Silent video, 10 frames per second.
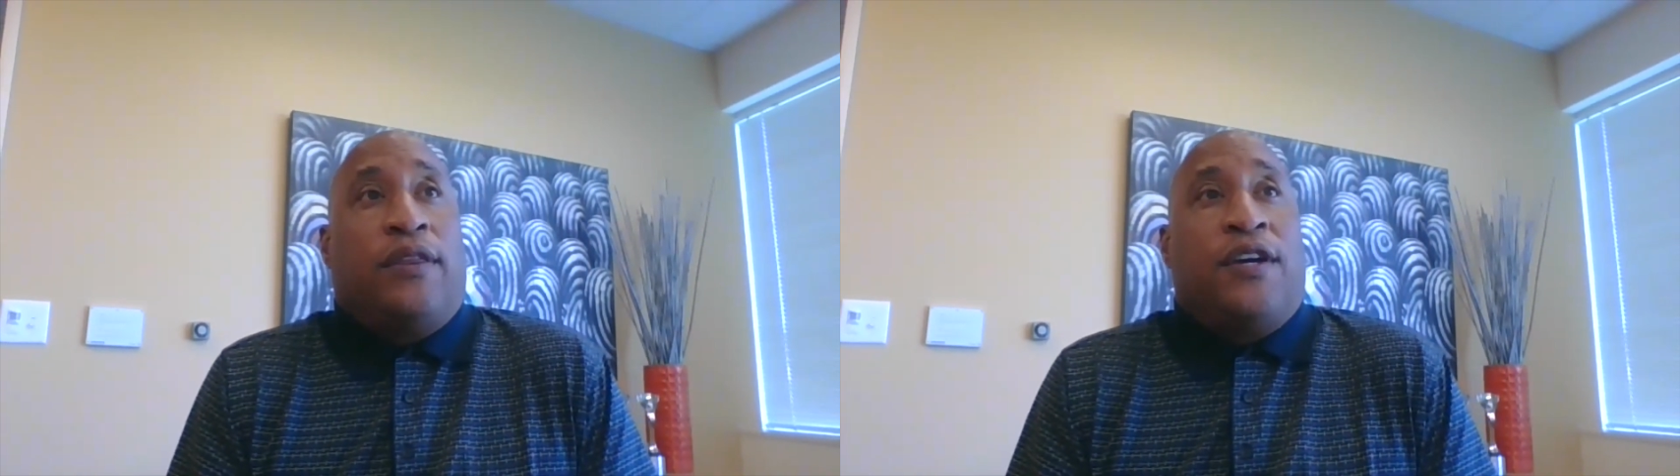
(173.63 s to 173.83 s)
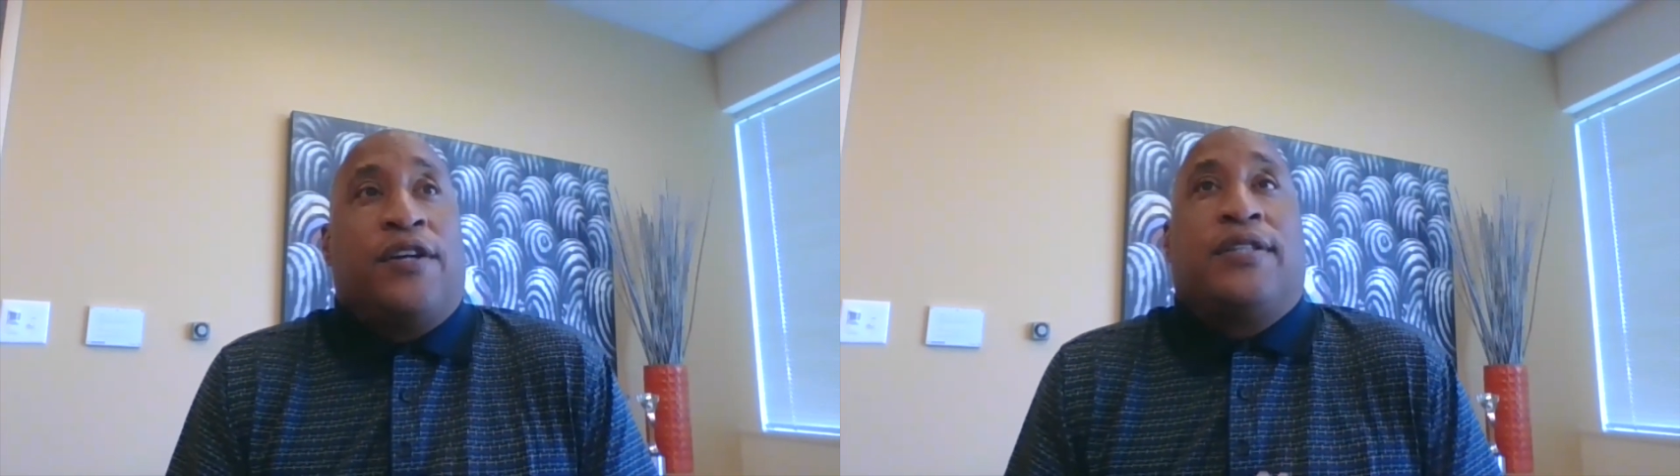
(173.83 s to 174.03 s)

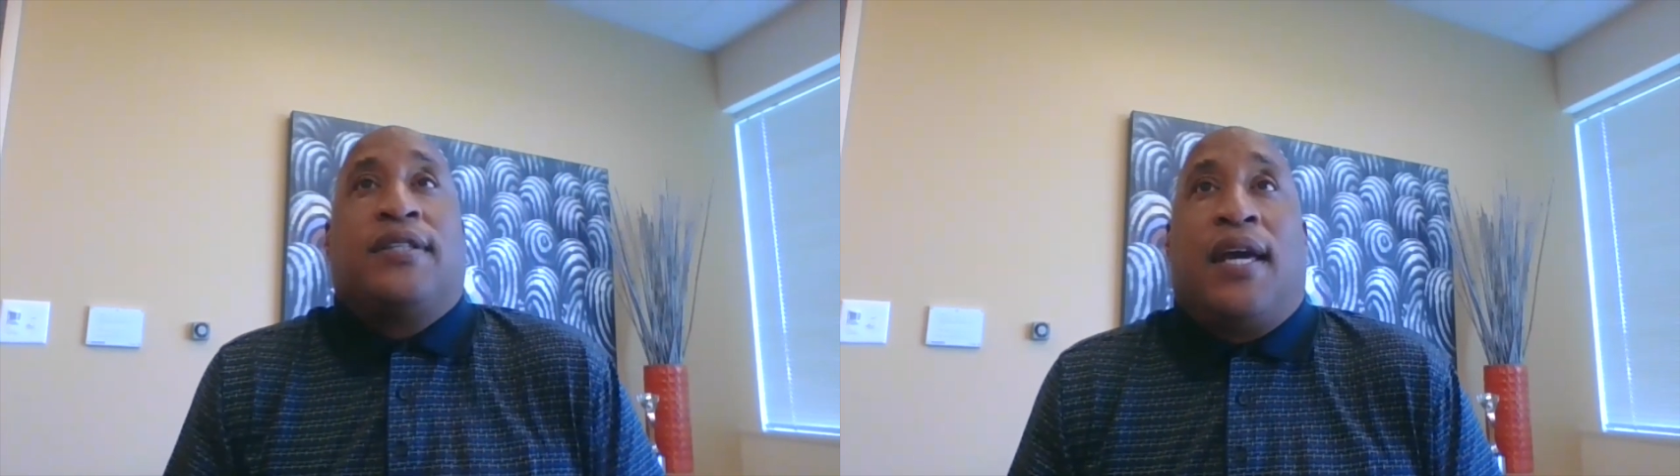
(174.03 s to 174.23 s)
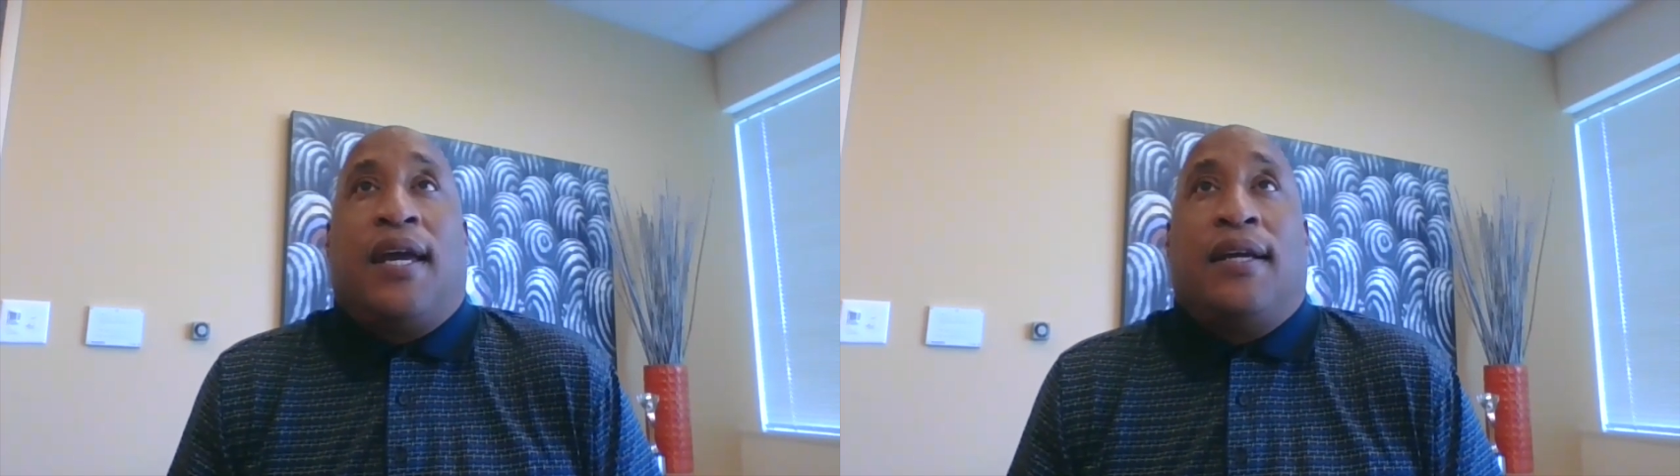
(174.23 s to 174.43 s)
they're
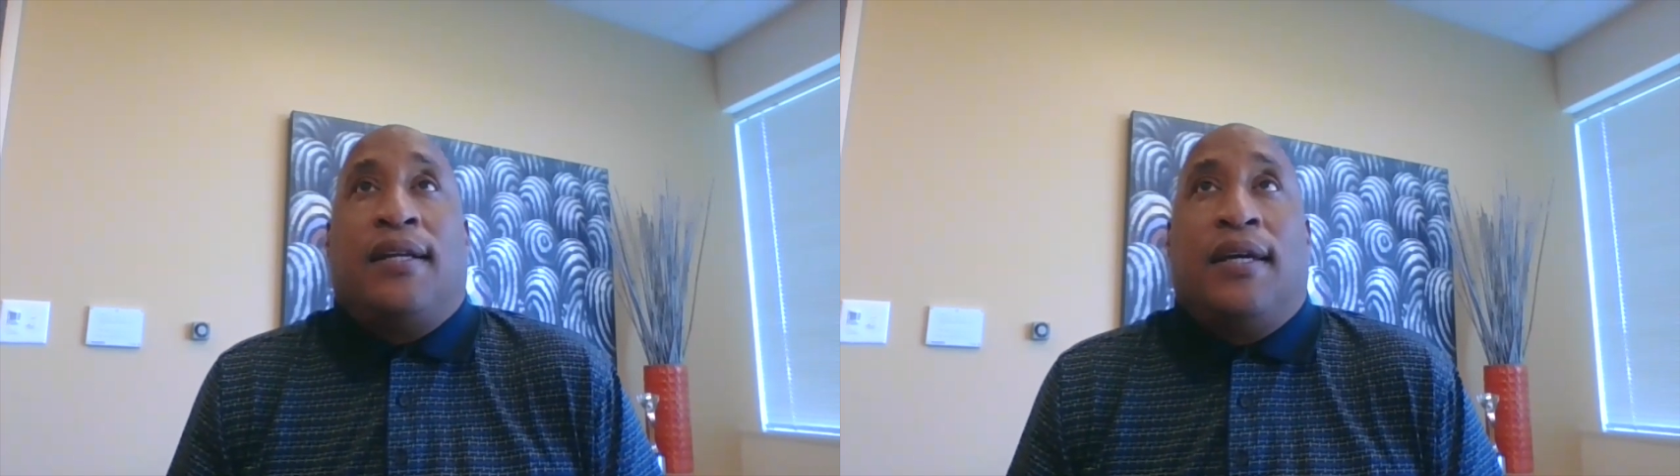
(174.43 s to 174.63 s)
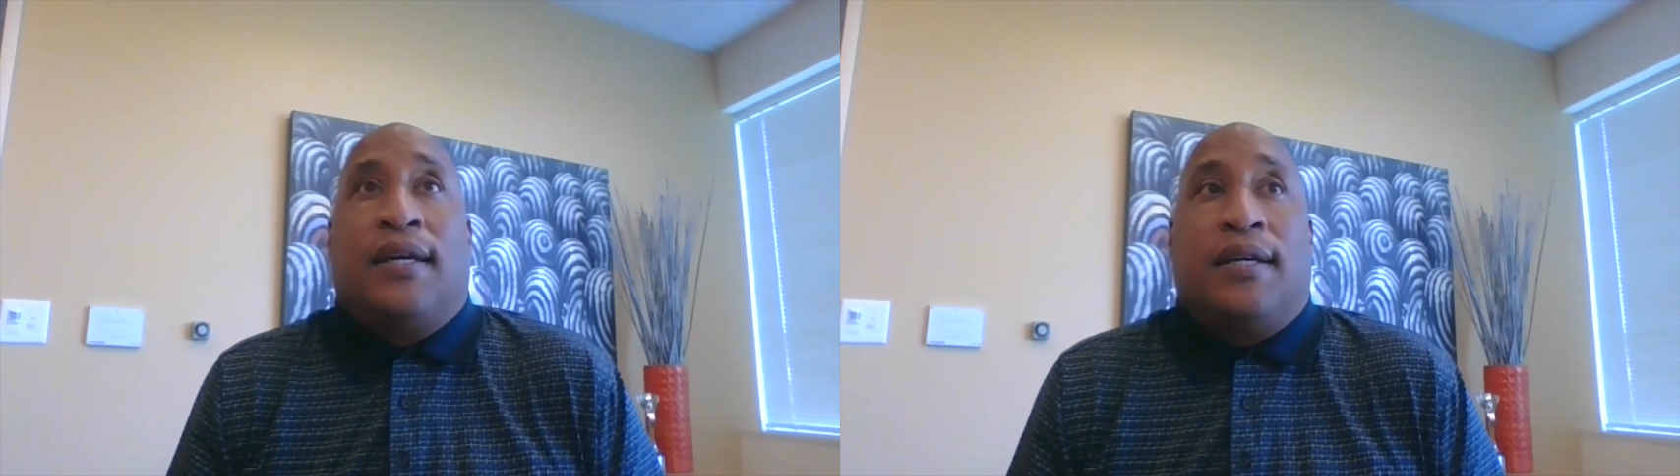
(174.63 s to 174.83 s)
saying
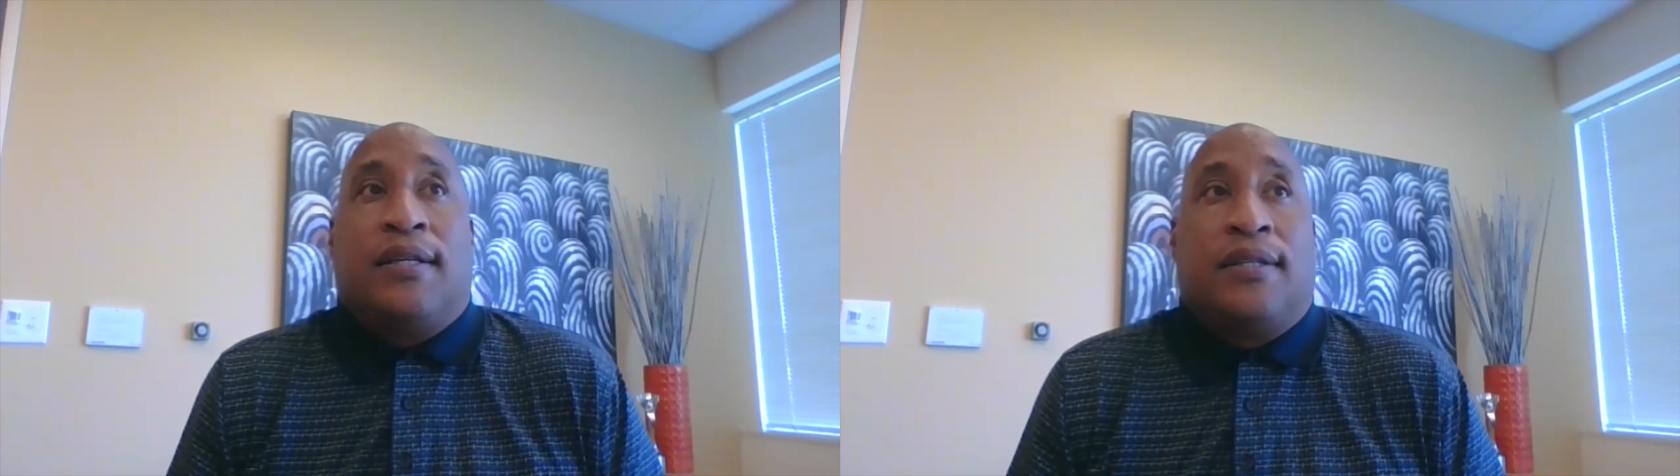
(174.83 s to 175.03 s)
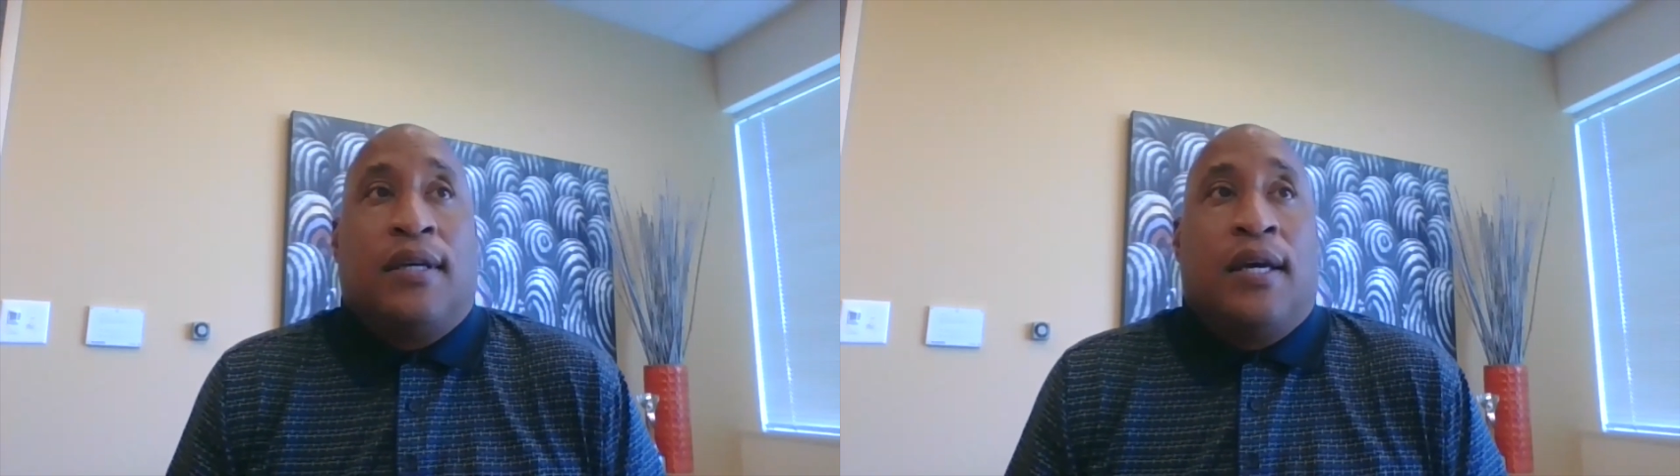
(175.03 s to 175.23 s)

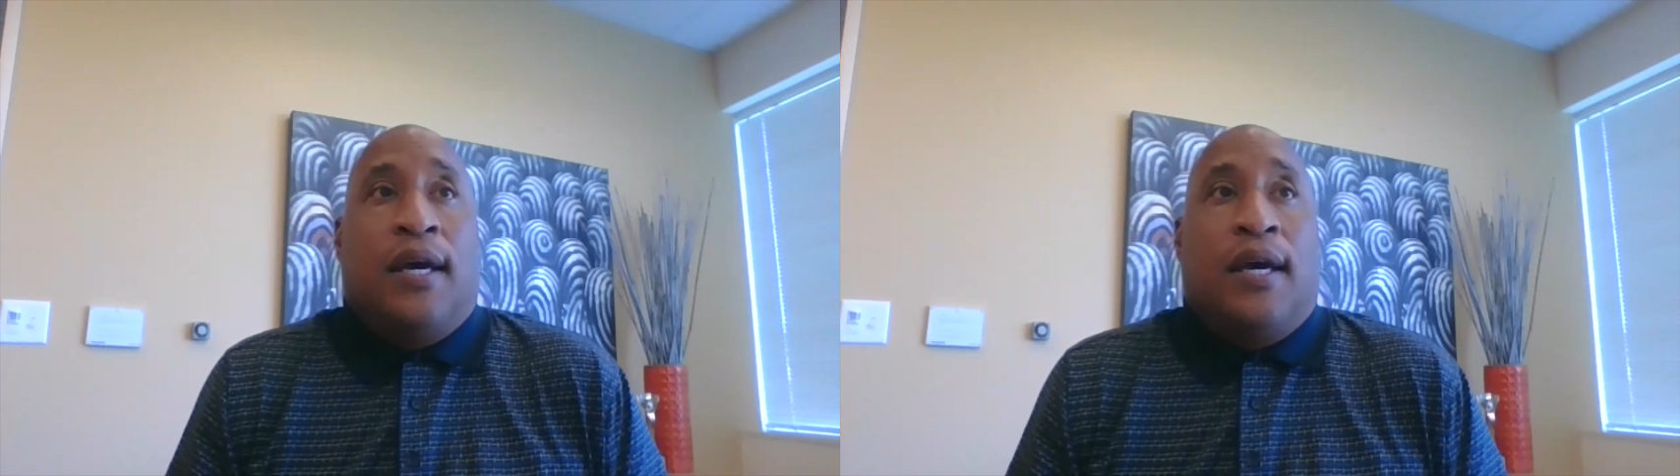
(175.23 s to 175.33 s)
is,